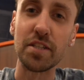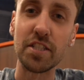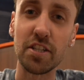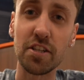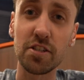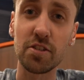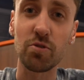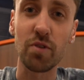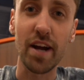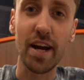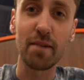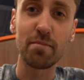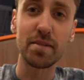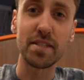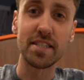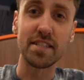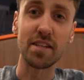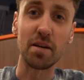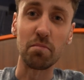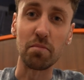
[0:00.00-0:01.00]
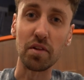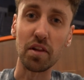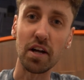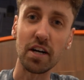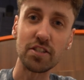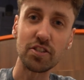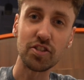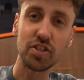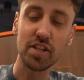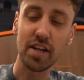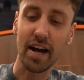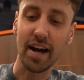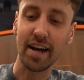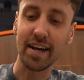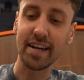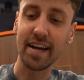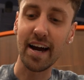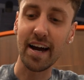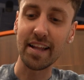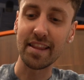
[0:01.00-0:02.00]
just grabbed some lunch. I
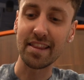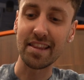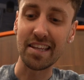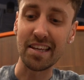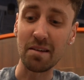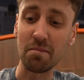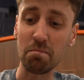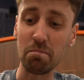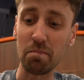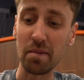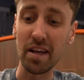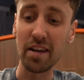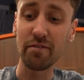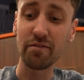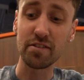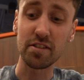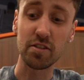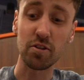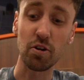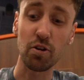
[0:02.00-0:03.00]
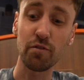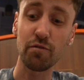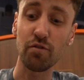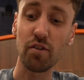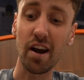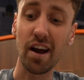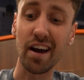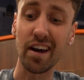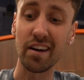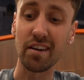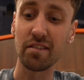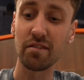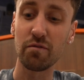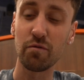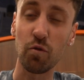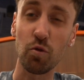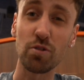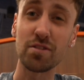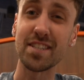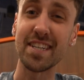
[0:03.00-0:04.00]
got the beef stir fry,
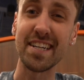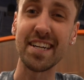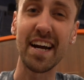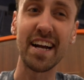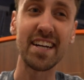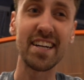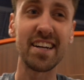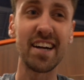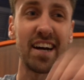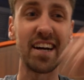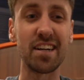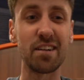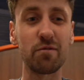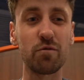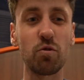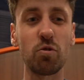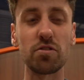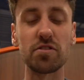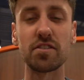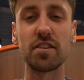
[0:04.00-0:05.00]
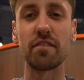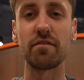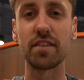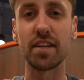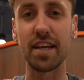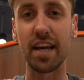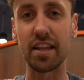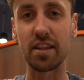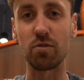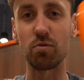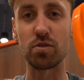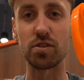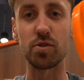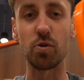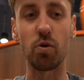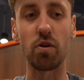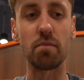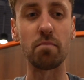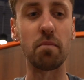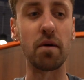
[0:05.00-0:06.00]
$14.99. Of course, you have to get the
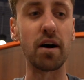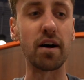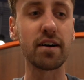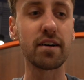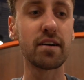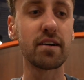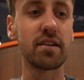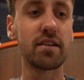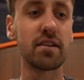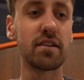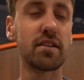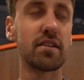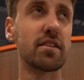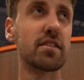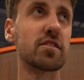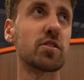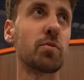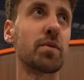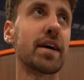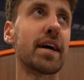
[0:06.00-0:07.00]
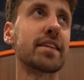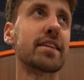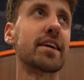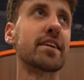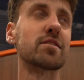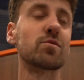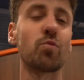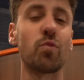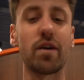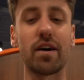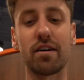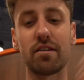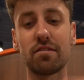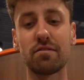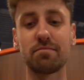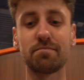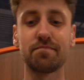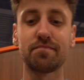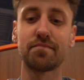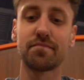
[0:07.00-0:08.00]
resort mug, so we got that as well.
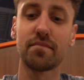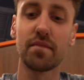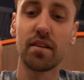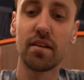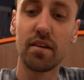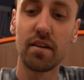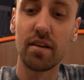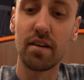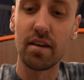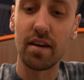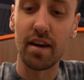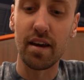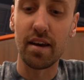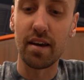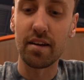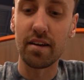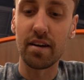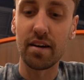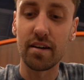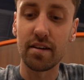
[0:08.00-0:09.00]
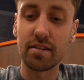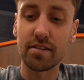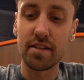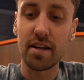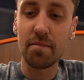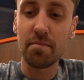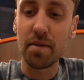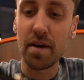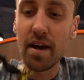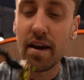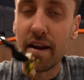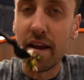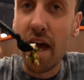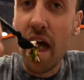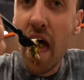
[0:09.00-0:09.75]
And it's not bad.